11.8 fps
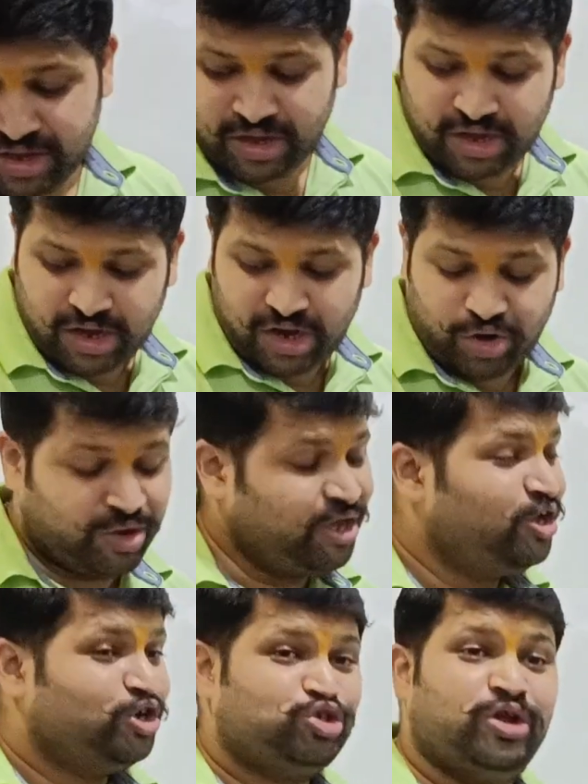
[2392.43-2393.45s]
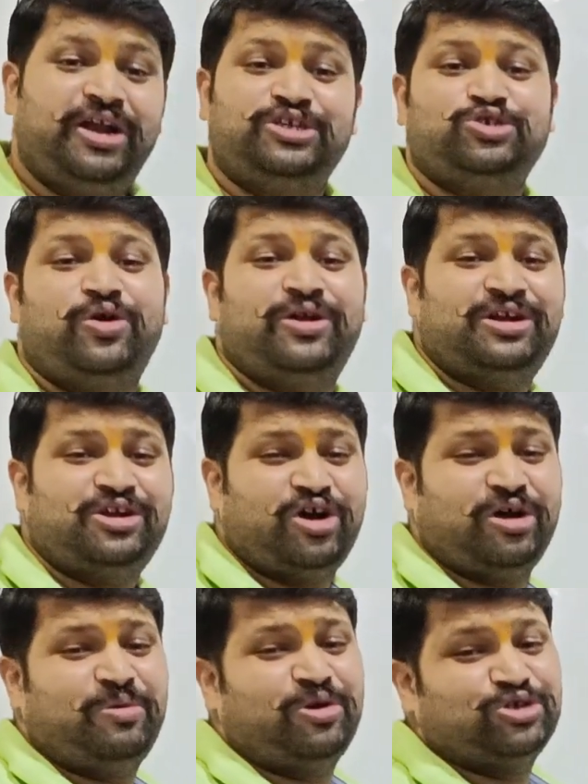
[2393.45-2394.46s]
Okay, so let us go ahead and talk about
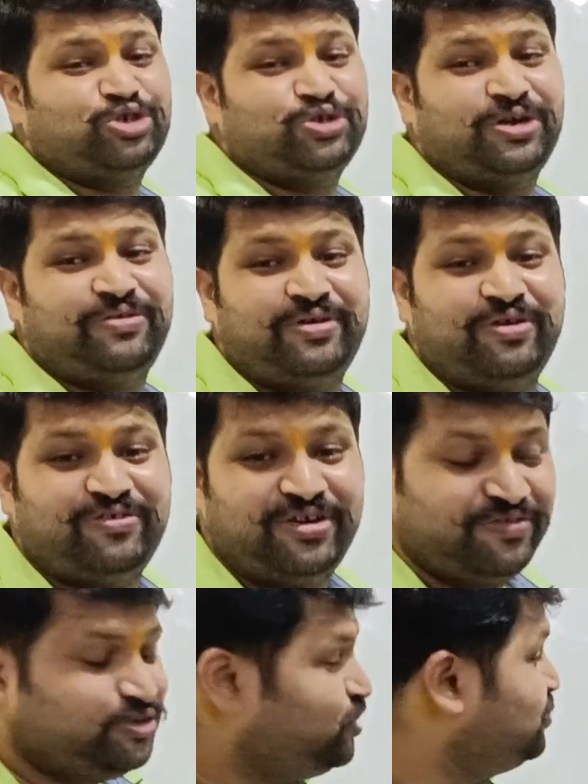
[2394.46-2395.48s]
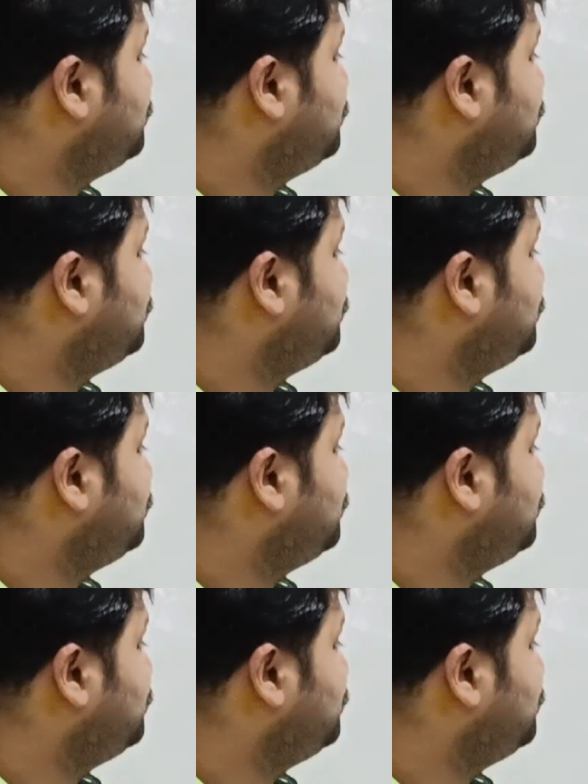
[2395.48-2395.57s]
associativity of division.